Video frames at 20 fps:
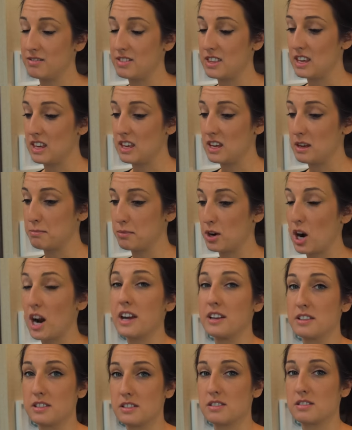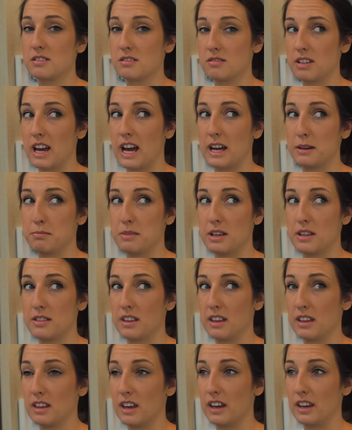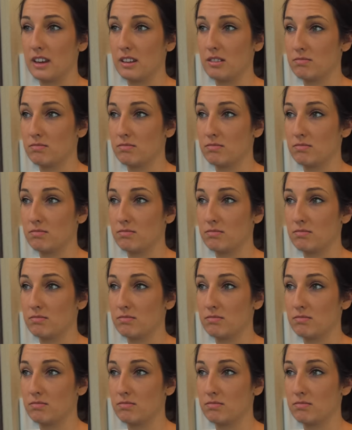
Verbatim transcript: the price had me thinking,